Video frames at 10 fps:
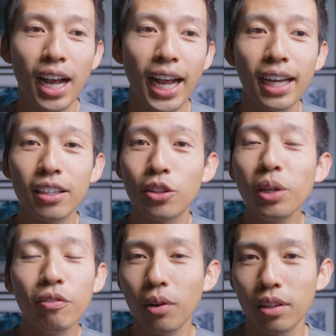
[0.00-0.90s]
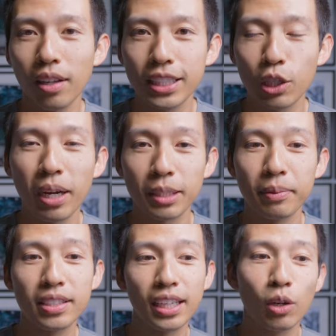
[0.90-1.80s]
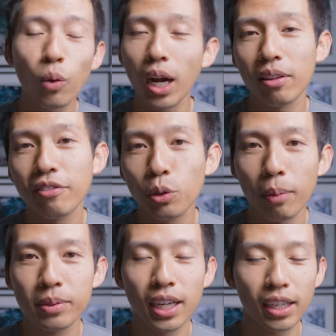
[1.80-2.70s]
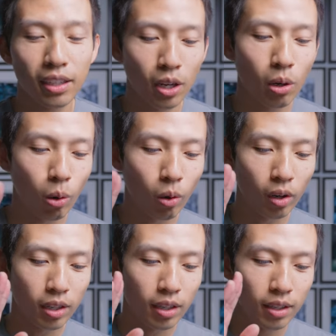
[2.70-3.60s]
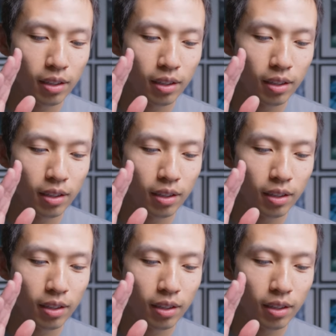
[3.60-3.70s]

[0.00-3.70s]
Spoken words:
I had 3 or 4 clients go back to me and saying, wow, I loved your website, or